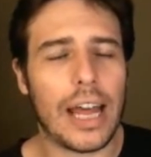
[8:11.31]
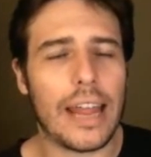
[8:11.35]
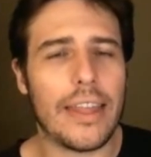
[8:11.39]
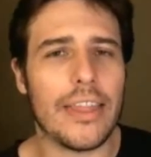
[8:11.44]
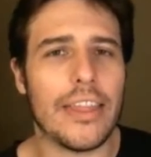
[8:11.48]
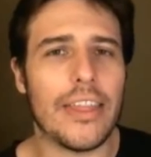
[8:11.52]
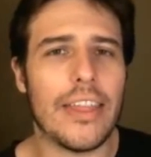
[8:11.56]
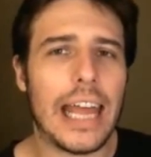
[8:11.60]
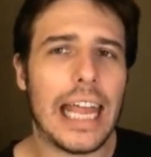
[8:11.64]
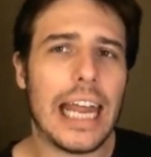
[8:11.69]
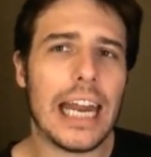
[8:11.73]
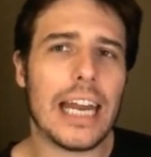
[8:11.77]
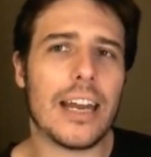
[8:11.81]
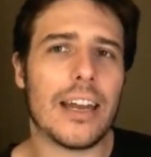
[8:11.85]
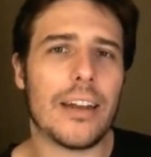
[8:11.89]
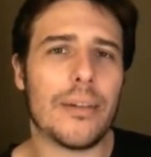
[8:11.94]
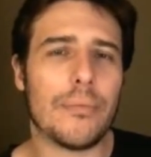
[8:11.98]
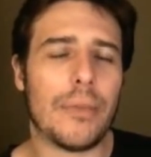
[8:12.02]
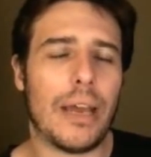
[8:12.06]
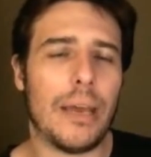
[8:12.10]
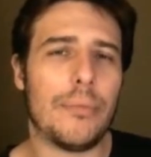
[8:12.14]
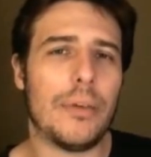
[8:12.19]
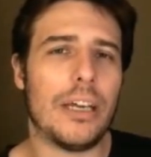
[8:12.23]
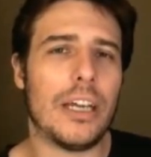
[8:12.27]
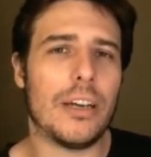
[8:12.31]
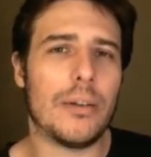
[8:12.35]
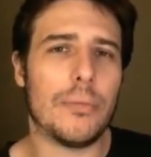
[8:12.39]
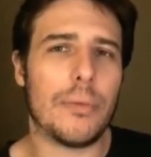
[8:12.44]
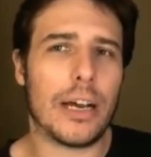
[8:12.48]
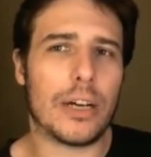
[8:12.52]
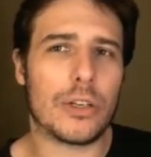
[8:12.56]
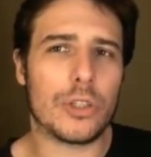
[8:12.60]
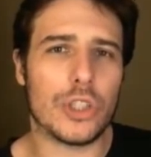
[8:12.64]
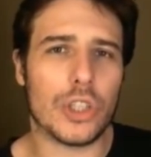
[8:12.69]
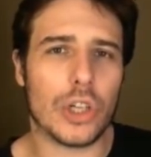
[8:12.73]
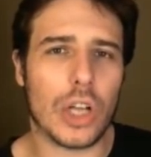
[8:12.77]
And then maybe in
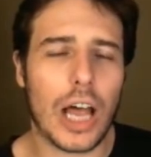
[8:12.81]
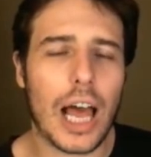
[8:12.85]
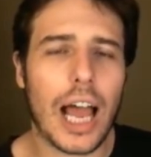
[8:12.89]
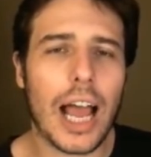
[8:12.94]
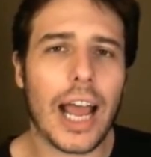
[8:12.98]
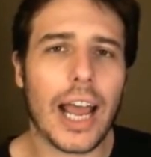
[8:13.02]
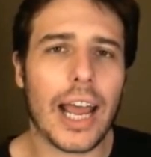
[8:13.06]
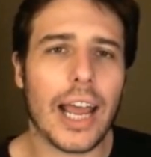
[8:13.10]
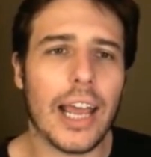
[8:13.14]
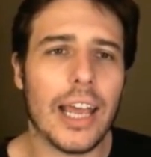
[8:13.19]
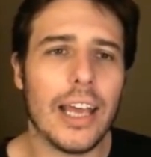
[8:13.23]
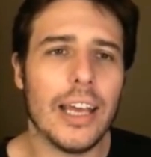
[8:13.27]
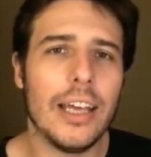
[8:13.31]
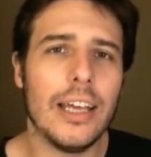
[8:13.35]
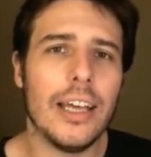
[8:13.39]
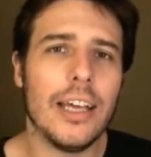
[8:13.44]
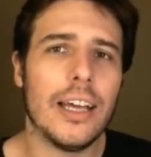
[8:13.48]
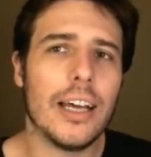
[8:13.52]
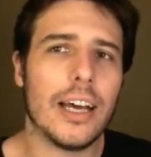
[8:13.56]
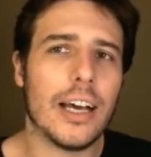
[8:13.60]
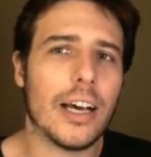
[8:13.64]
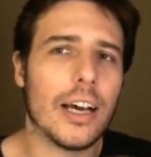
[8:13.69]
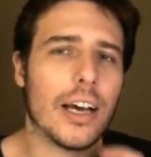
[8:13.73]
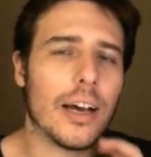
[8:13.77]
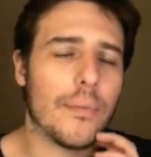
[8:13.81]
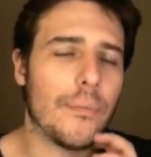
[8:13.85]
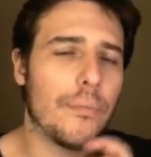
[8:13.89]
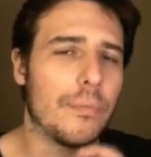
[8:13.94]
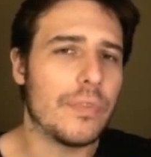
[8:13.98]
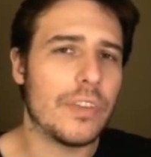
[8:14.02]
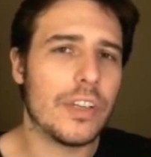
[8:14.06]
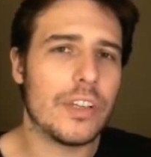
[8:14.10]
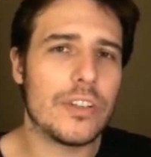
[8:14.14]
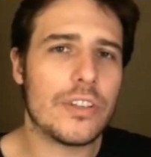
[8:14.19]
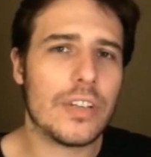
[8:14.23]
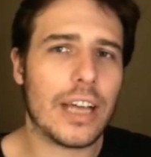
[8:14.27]
about July,
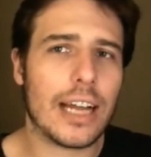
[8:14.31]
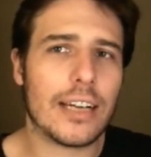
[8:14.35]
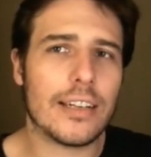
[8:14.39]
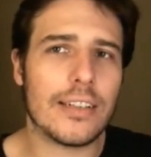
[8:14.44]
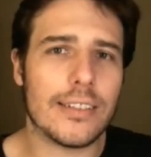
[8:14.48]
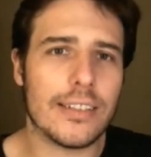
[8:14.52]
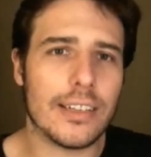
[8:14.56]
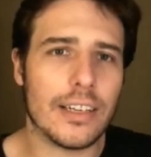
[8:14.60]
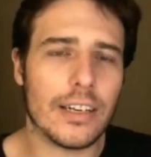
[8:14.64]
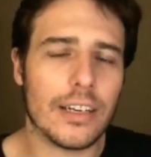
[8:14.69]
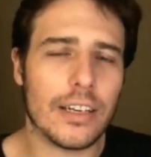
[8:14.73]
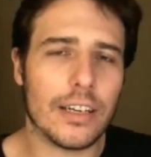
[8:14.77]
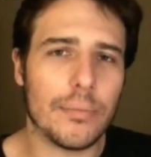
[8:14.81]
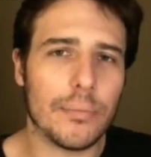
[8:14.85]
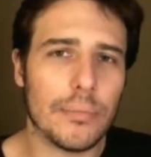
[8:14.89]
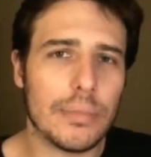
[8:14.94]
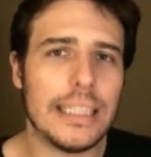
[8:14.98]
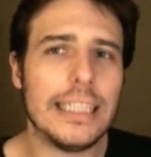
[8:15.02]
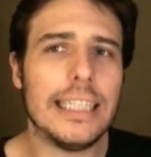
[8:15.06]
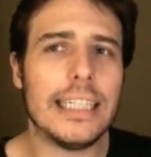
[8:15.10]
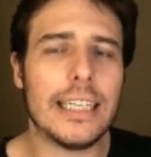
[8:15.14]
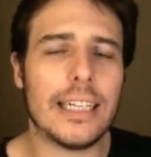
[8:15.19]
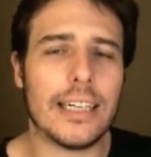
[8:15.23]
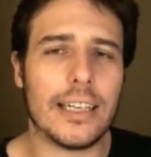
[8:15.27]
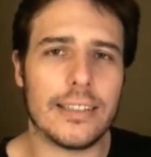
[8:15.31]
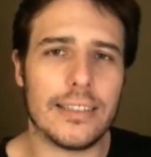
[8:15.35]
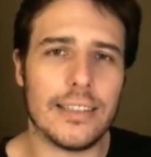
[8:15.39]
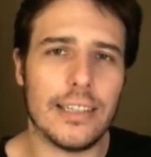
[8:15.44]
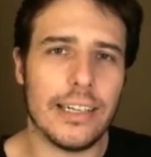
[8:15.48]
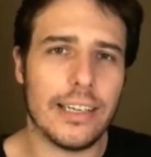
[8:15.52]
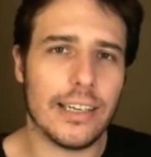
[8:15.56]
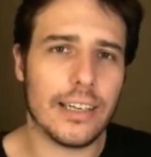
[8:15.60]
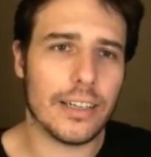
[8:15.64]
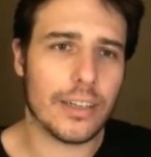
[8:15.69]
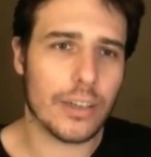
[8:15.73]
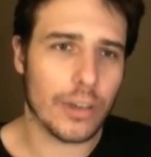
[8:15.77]
Saturn's going to completely and
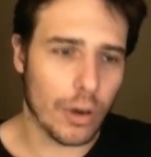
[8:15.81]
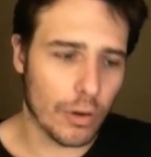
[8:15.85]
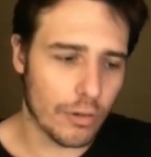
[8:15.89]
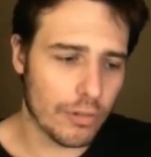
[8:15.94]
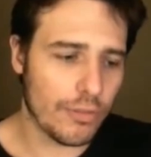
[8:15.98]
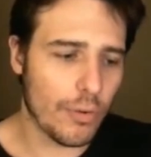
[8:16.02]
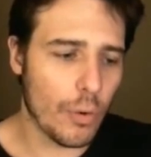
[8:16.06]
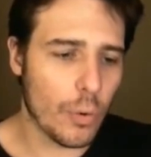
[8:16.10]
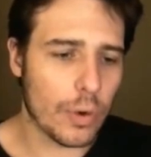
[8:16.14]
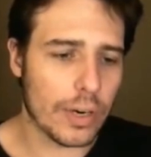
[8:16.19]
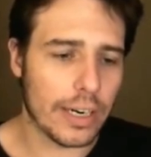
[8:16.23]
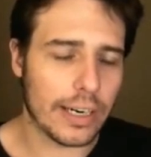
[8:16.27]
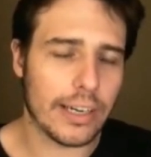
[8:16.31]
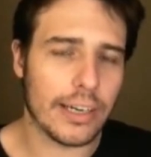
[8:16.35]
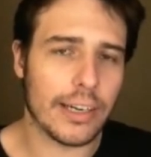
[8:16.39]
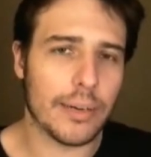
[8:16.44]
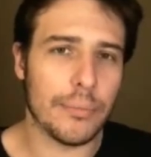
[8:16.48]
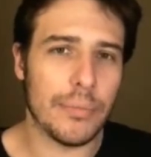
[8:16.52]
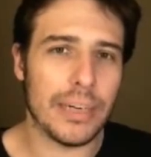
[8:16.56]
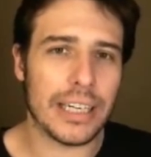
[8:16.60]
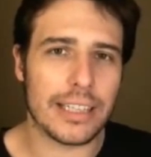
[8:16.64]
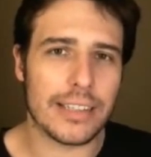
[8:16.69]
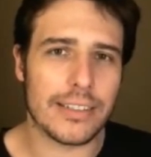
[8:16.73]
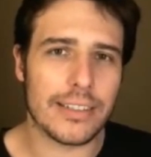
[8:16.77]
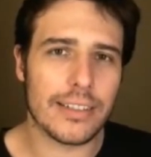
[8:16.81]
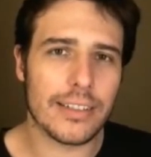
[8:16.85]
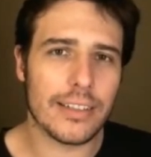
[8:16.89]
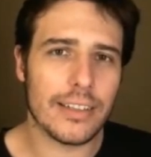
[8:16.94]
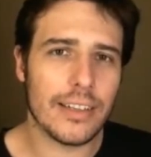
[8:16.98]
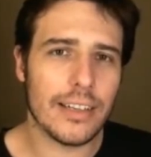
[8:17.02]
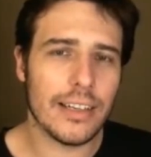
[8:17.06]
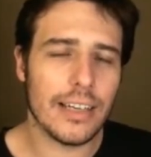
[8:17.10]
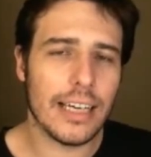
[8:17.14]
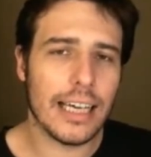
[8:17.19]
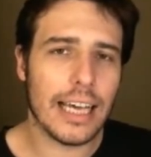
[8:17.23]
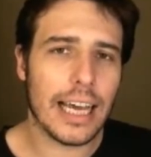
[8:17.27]
utterly go forward and commit
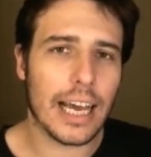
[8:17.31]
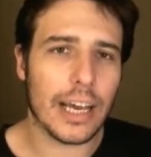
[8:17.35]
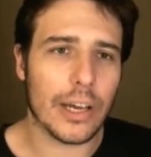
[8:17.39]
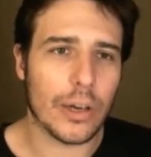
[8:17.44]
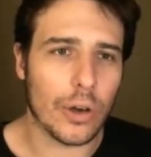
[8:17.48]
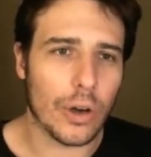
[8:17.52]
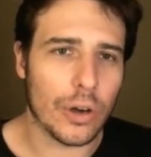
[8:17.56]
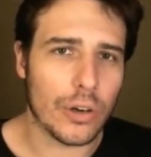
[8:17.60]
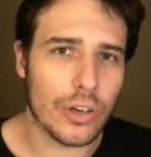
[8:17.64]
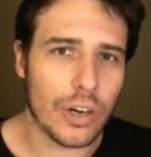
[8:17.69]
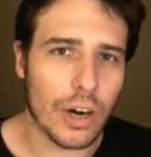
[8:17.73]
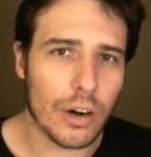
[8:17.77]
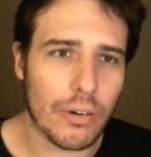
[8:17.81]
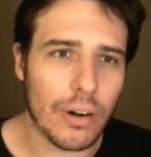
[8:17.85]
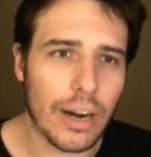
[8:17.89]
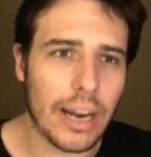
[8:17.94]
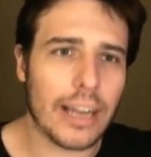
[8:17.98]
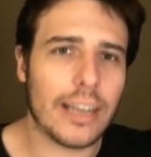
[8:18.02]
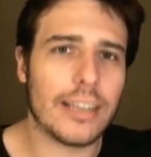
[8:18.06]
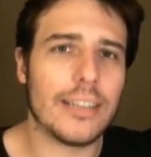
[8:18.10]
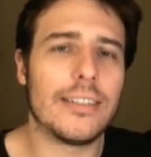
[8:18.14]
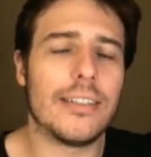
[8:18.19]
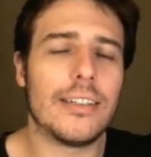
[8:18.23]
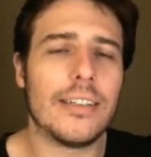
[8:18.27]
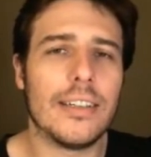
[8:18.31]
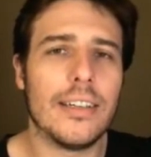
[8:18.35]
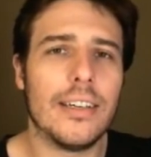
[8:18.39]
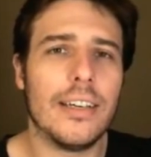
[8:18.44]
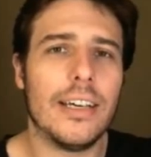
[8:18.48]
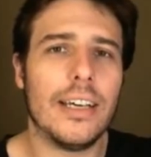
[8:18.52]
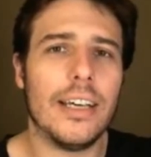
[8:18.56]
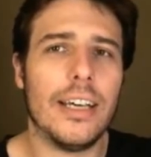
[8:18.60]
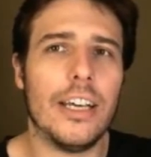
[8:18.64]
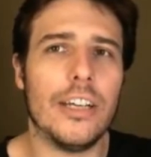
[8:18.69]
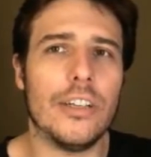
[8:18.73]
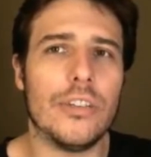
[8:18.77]
and go direct
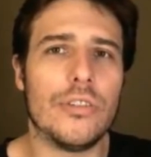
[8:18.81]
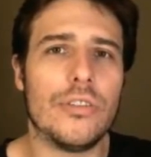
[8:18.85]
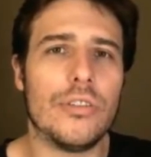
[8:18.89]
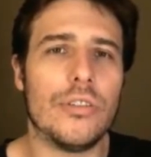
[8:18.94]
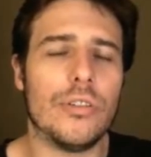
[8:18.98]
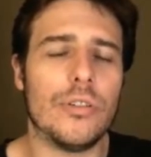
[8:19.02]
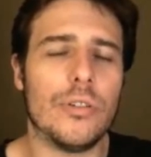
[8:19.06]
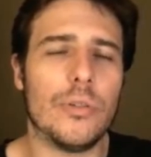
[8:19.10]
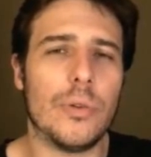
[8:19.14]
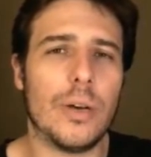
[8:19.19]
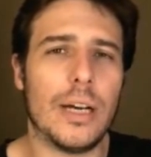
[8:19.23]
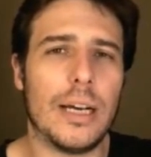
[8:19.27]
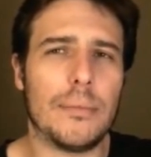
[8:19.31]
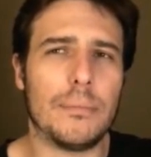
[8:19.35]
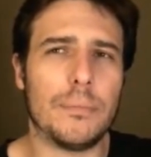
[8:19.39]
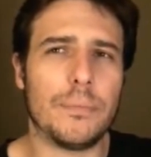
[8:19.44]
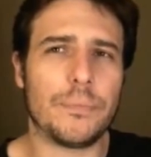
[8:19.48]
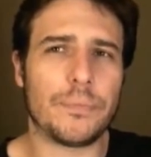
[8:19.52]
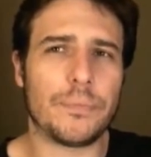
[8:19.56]
into